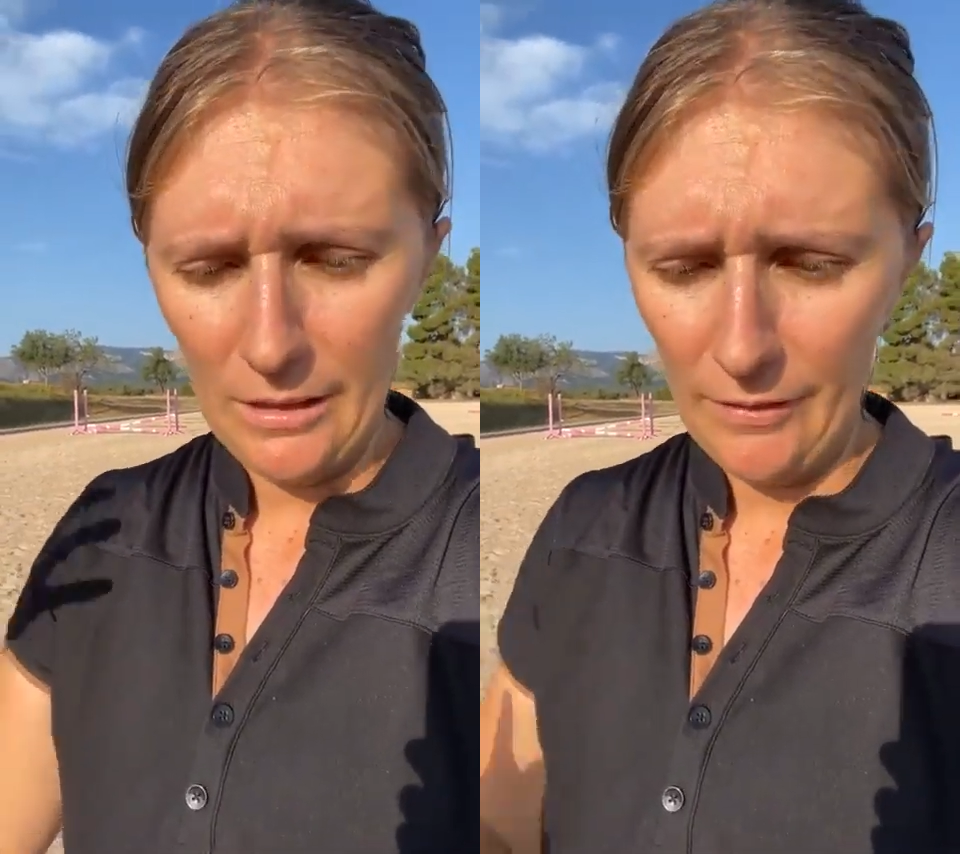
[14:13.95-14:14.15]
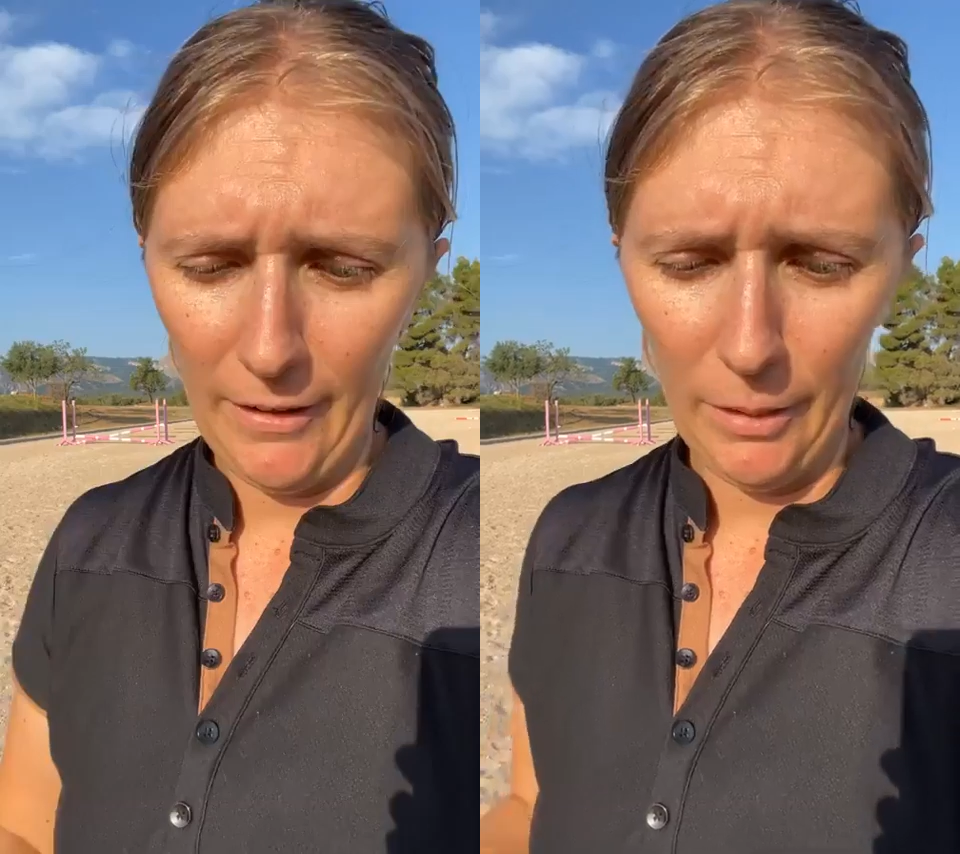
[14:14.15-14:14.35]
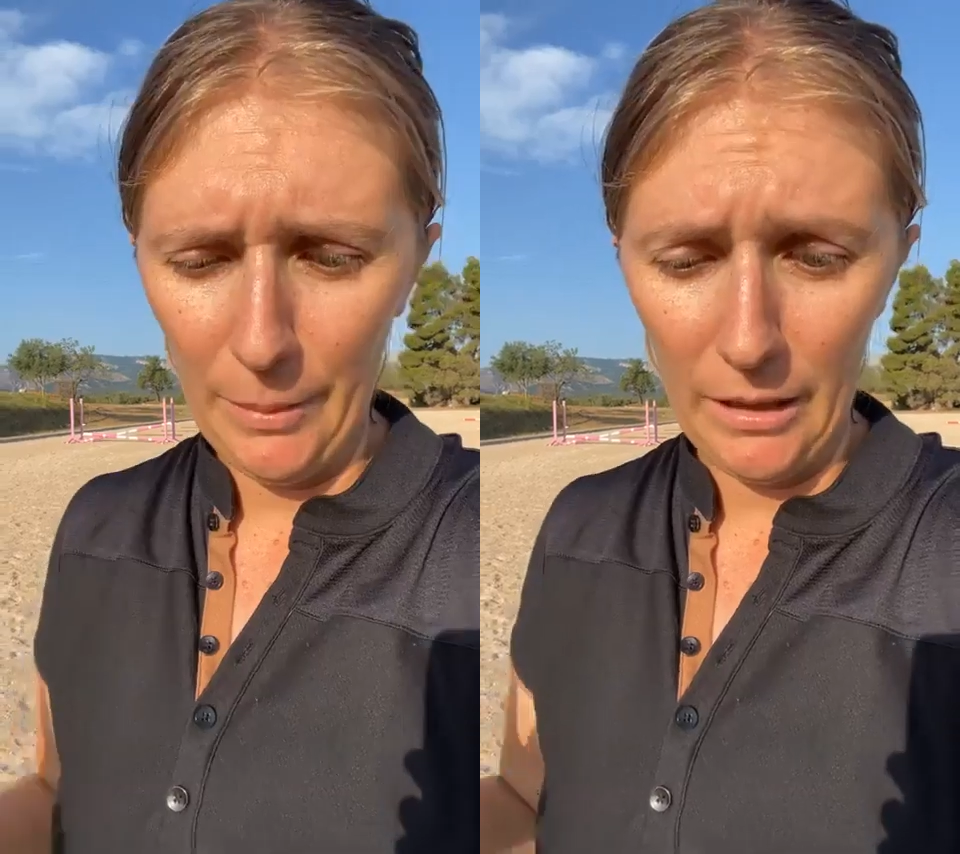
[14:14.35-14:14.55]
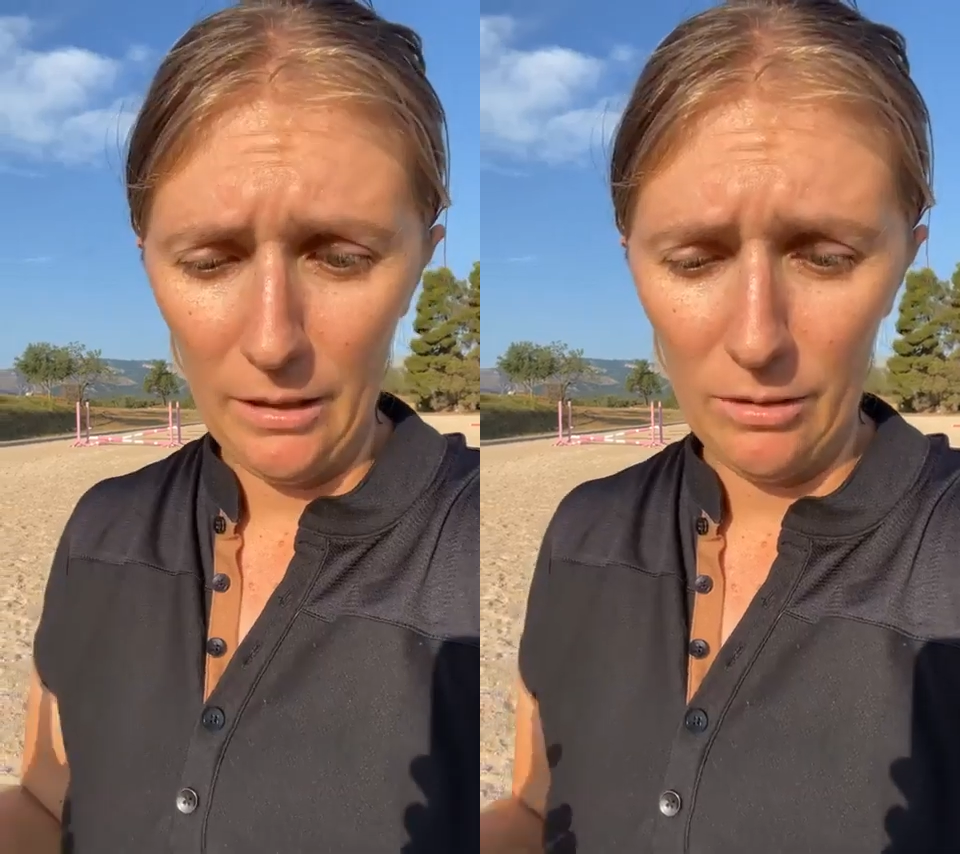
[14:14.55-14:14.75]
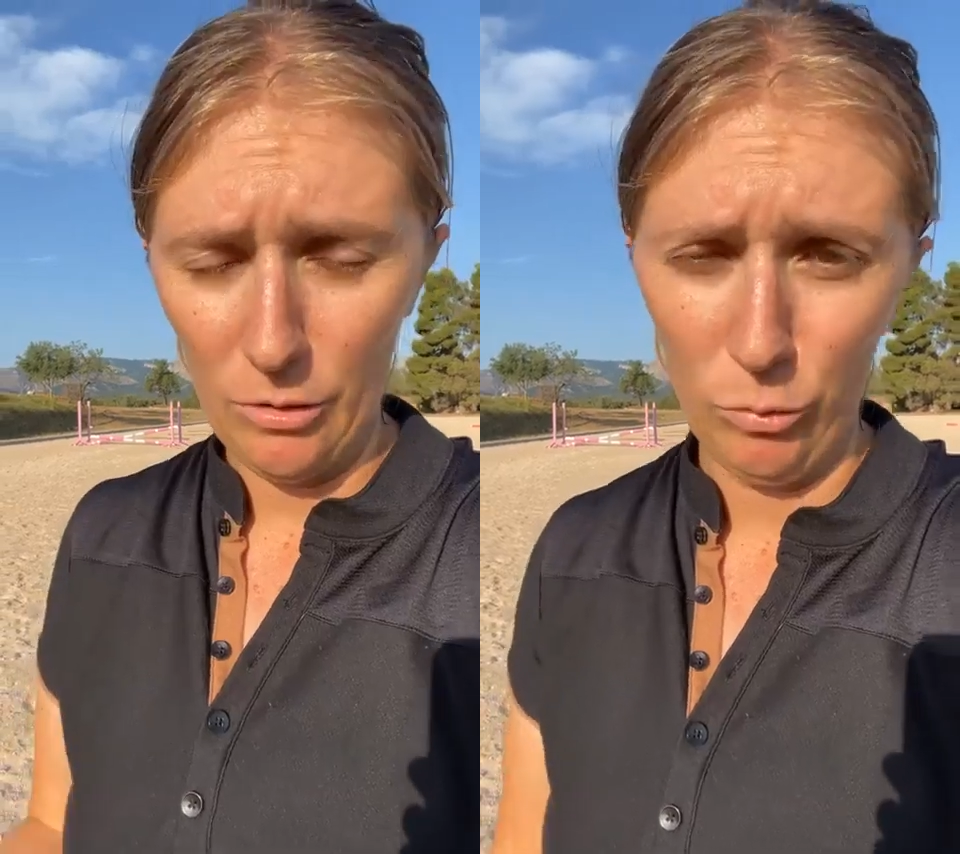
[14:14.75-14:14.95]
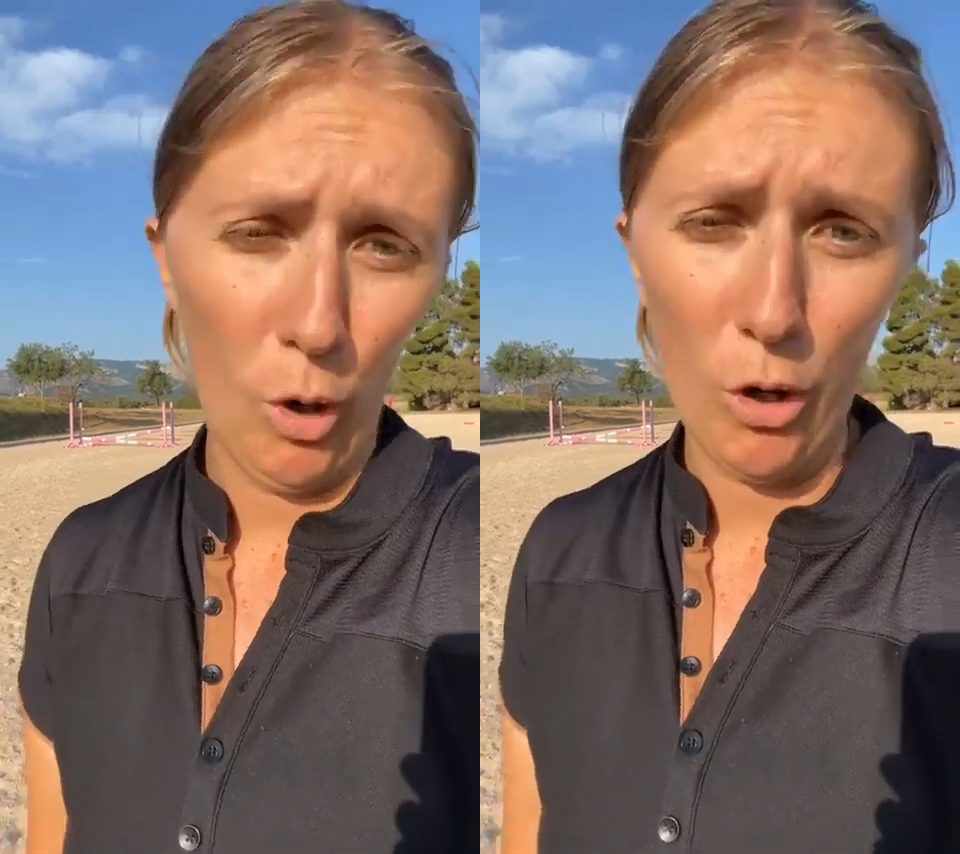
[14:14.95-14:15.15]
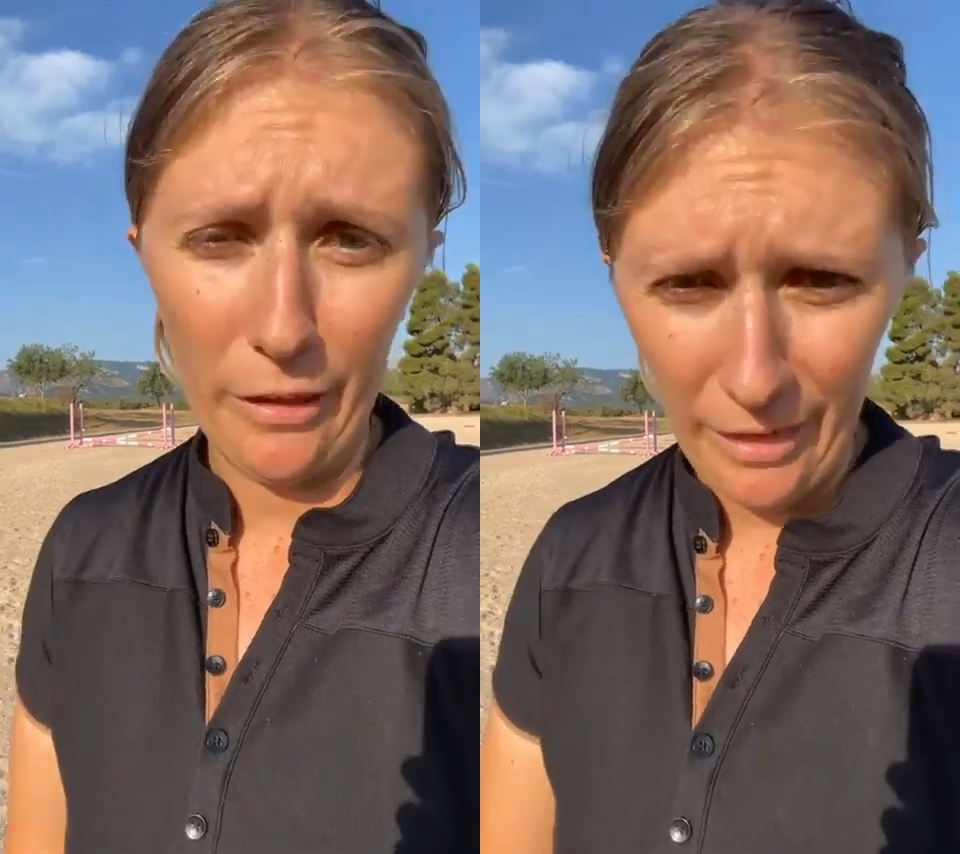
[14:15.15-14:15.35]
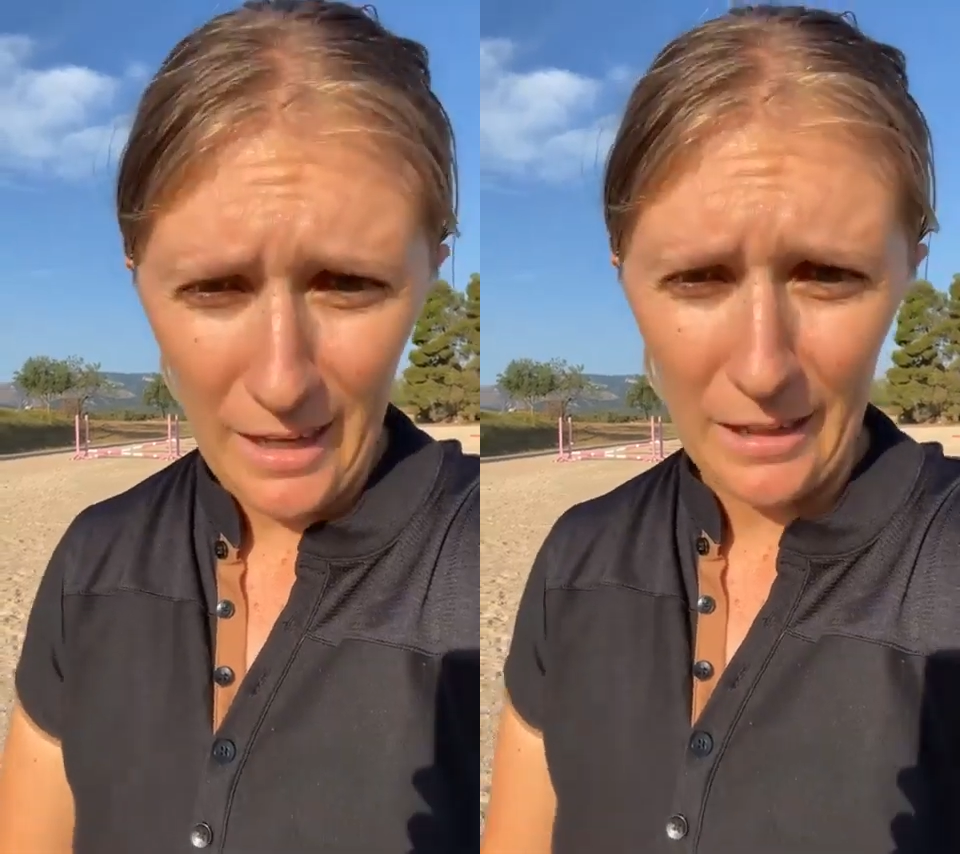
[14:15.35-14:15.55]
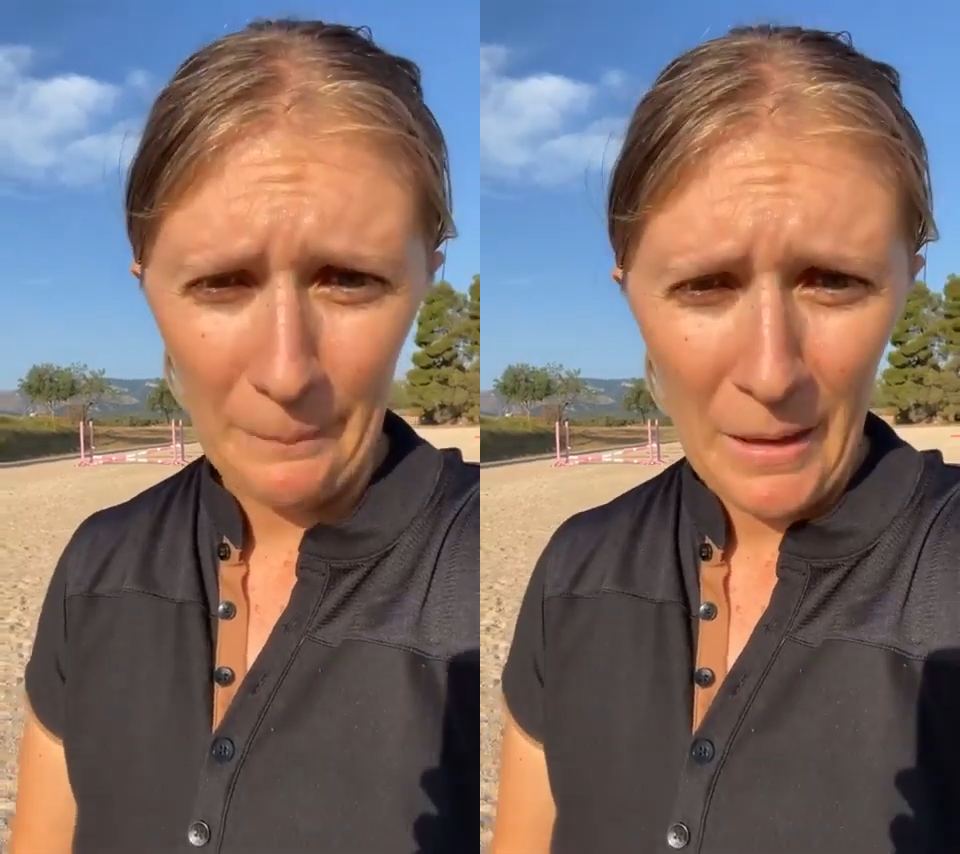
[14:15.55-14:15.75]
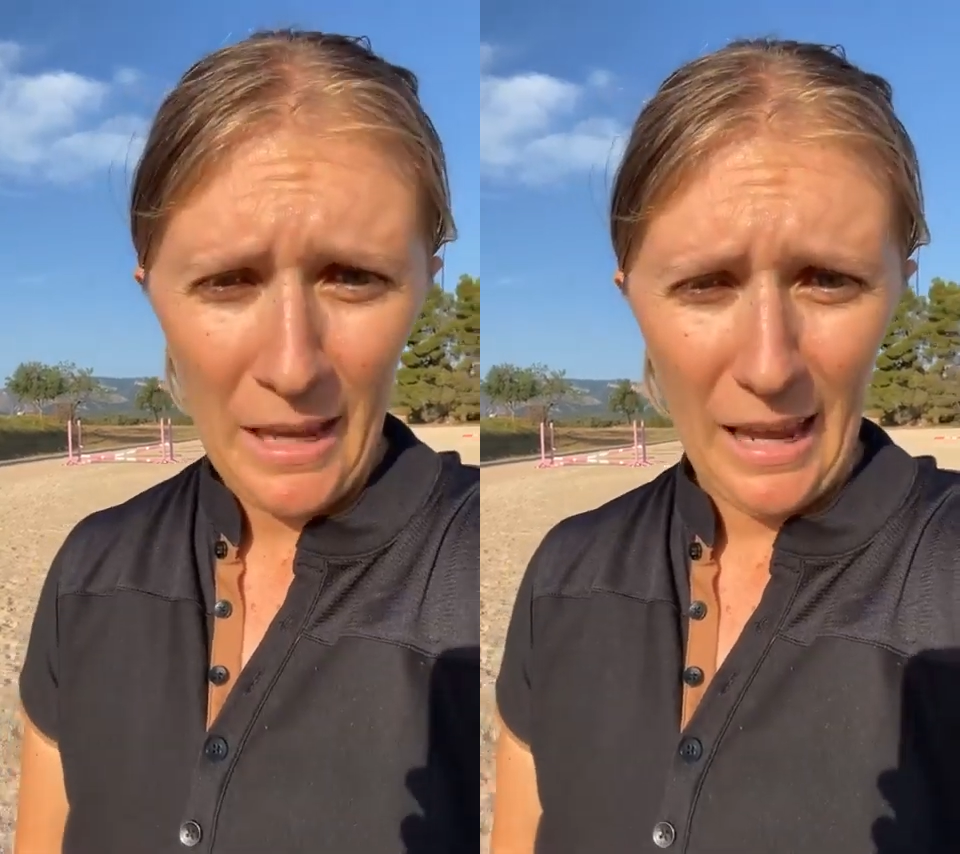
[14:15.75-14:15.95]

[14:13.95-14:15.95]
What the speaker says: developing the wrong thing.